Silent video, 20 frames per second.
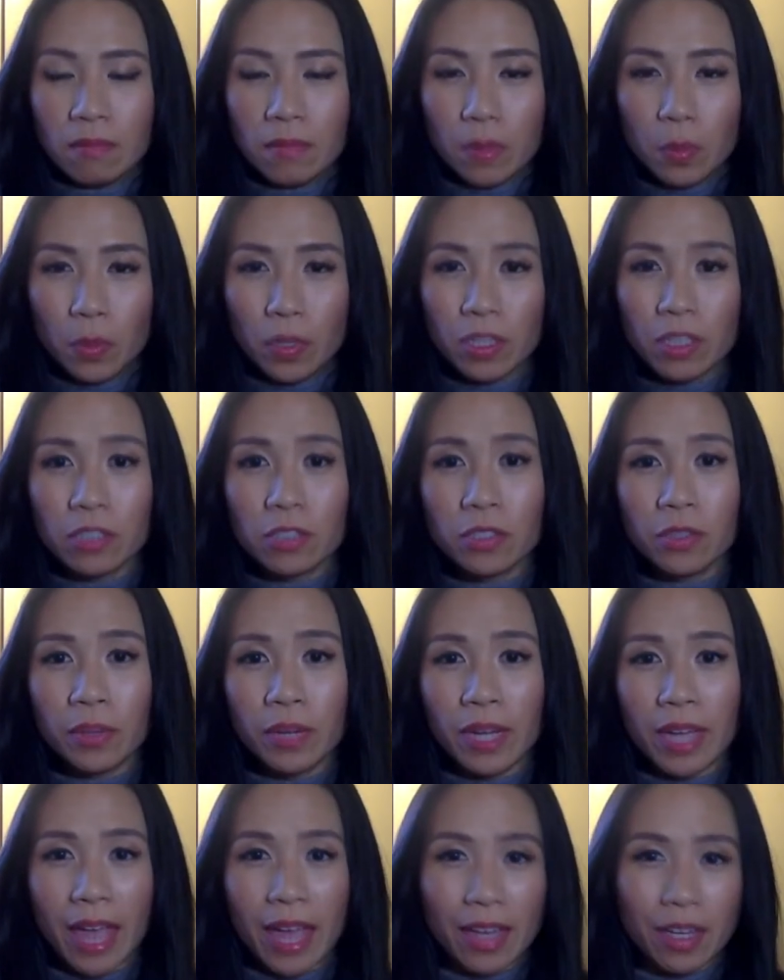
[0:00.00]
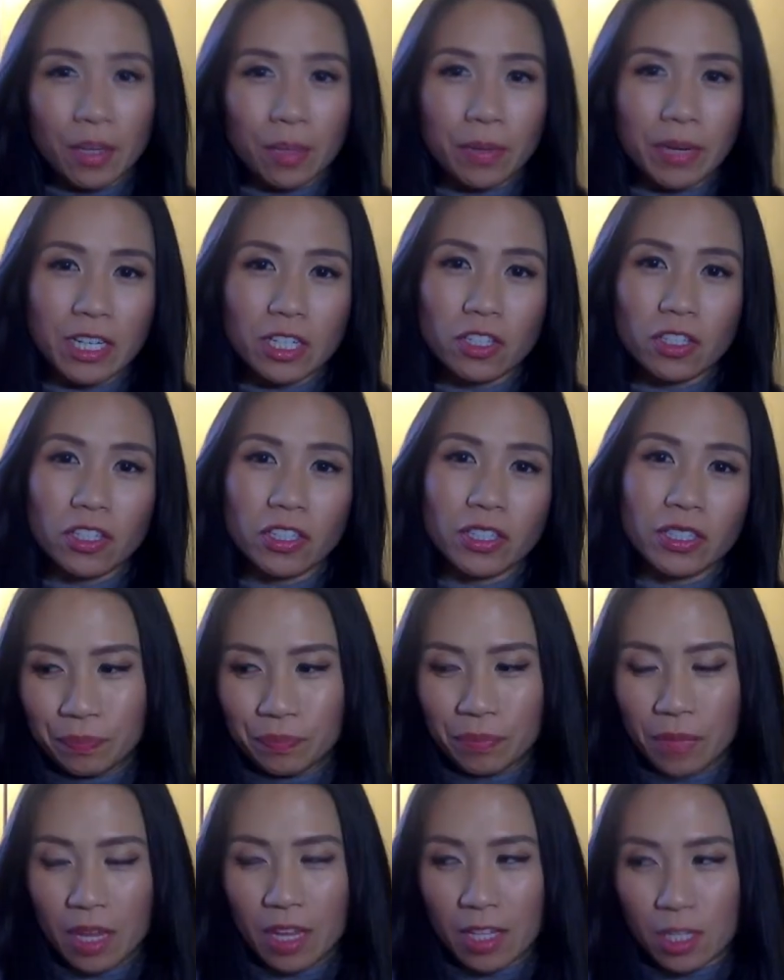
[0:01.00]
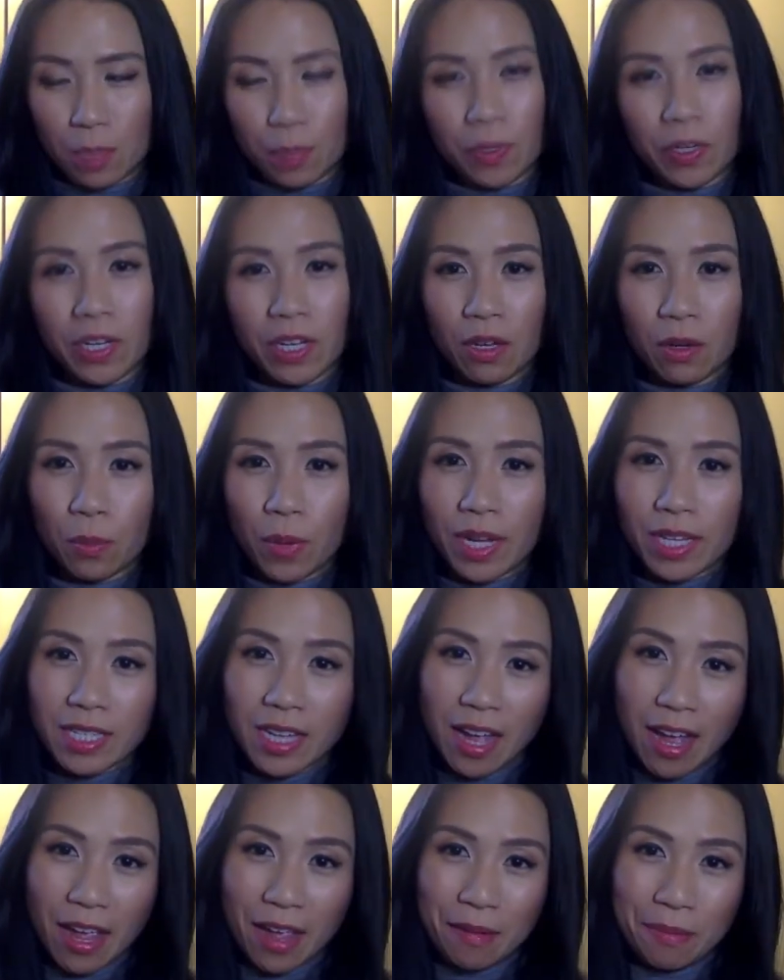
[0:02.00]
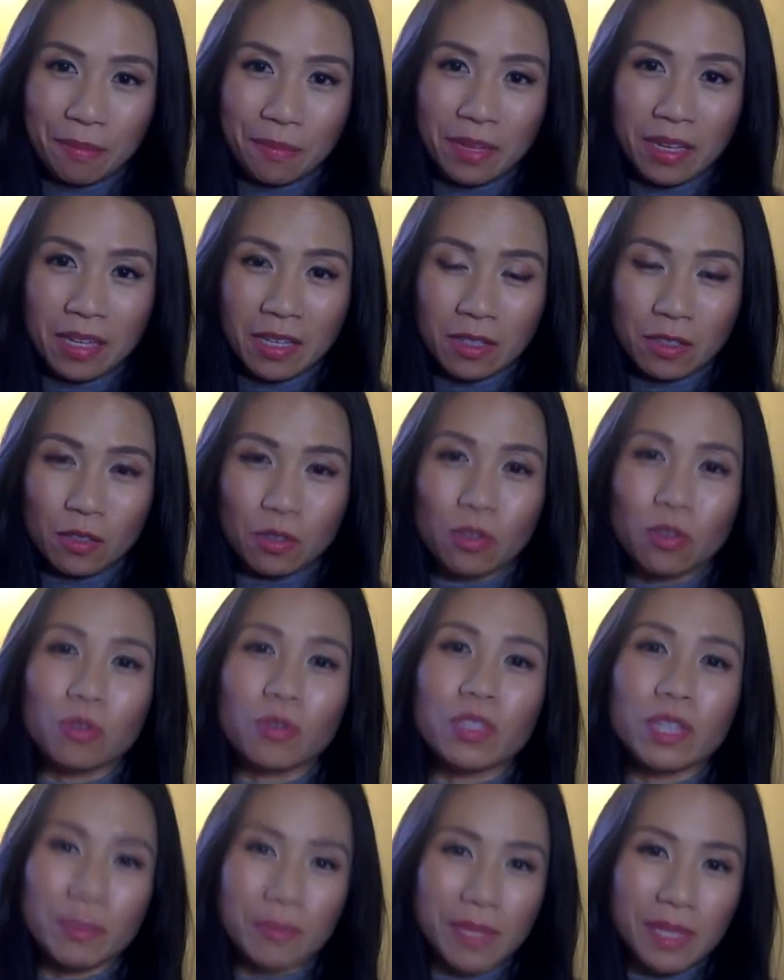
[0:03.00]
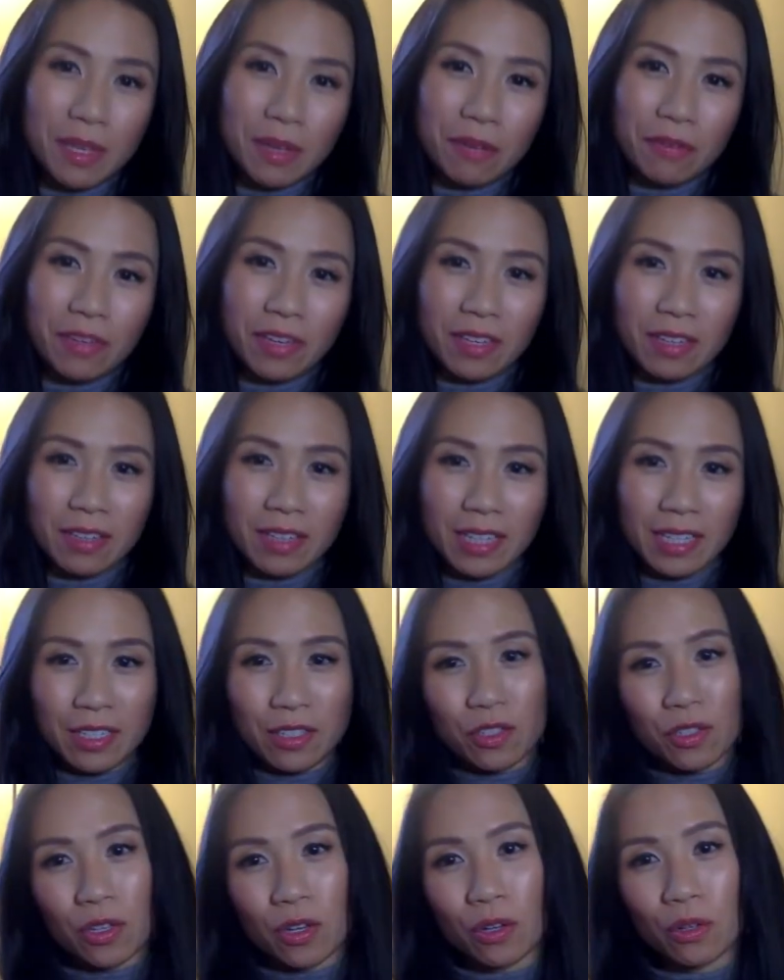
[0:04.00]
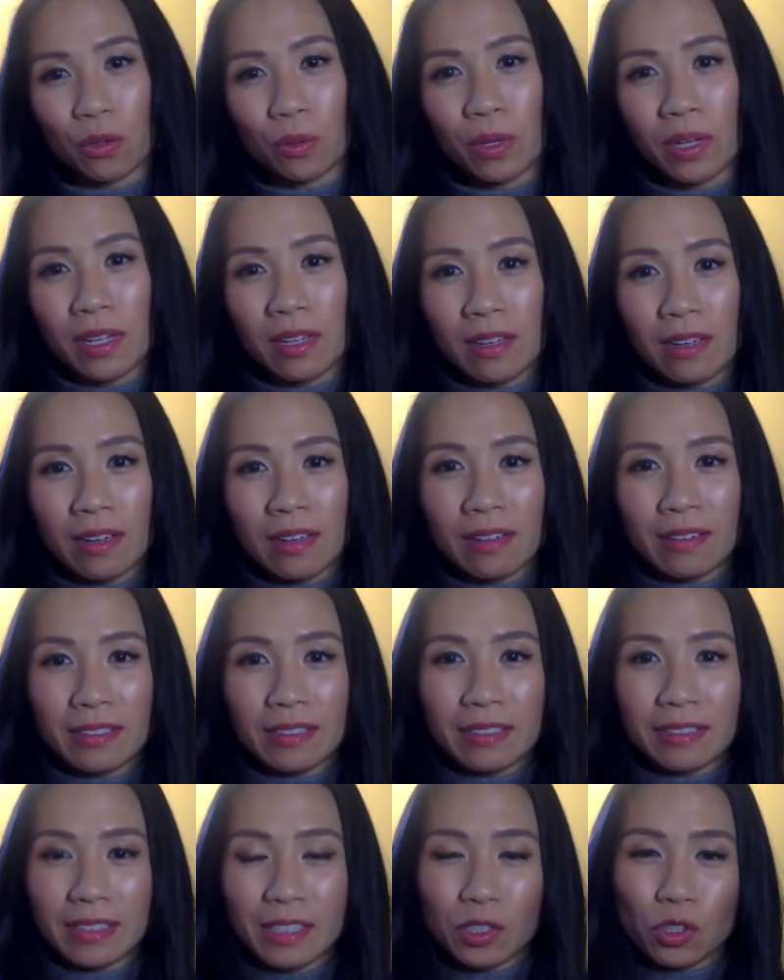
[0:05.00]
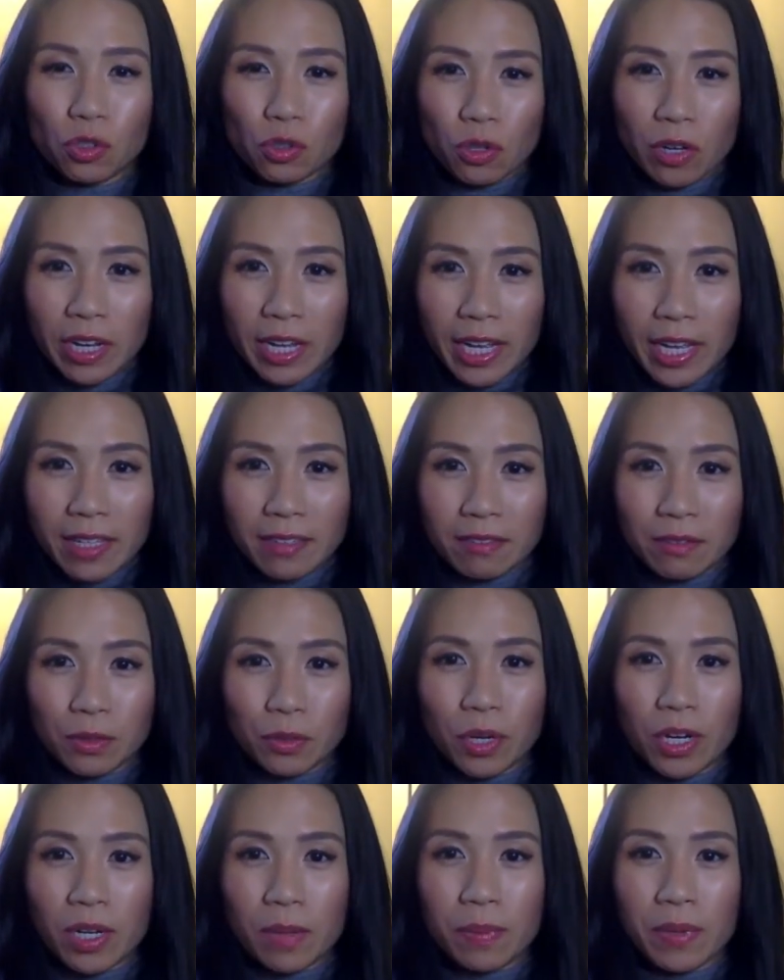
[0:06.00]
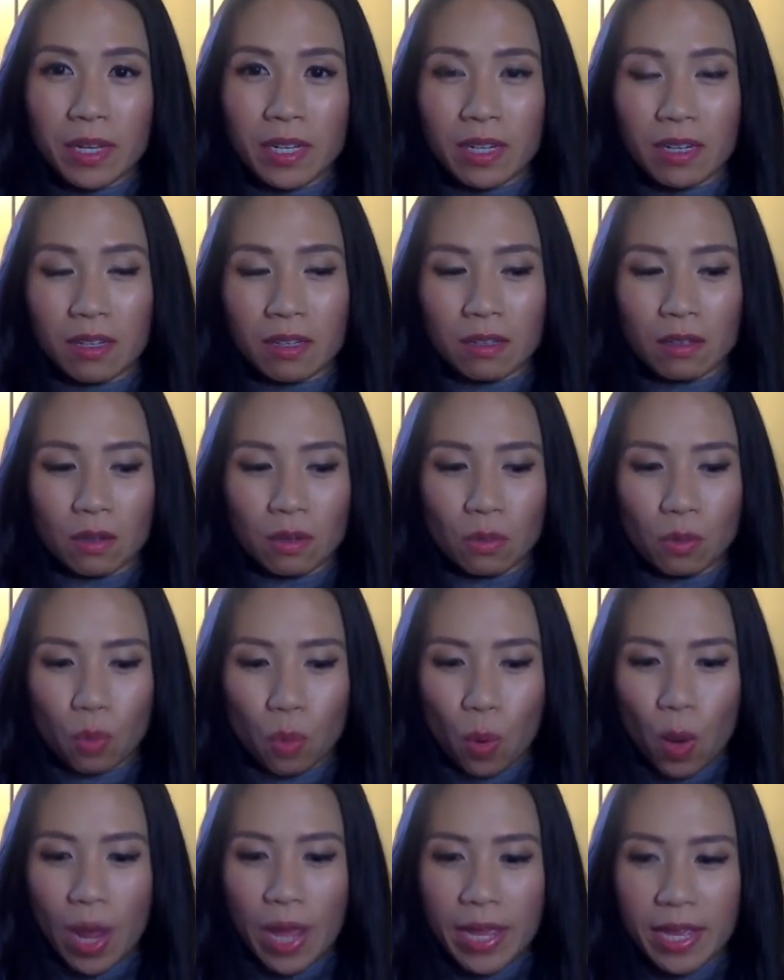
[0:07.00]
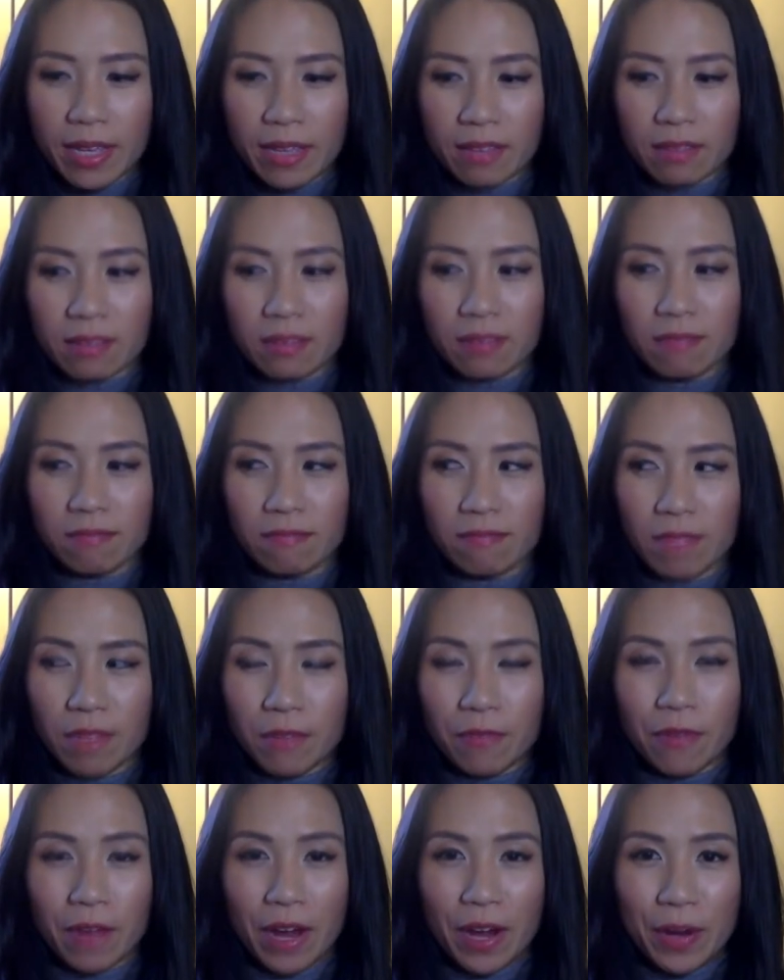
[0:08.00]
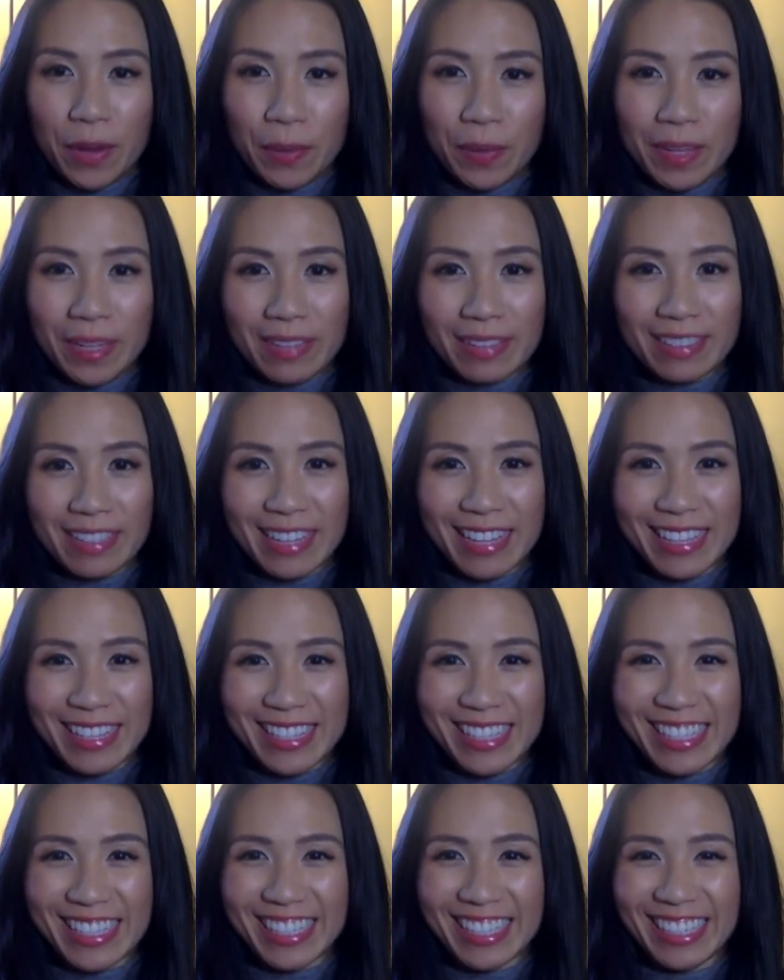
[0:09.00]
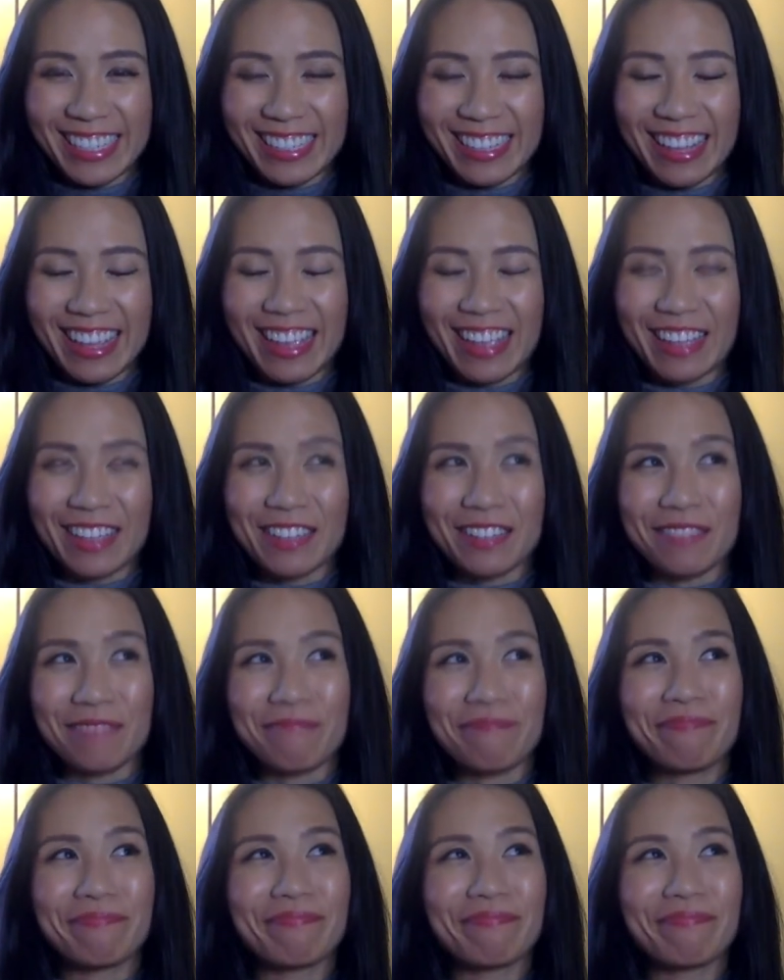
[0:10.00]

When you're doing acupressure, it's putting away time to do some self healing, so enjoy it. Try to be in a quiet environment and sit and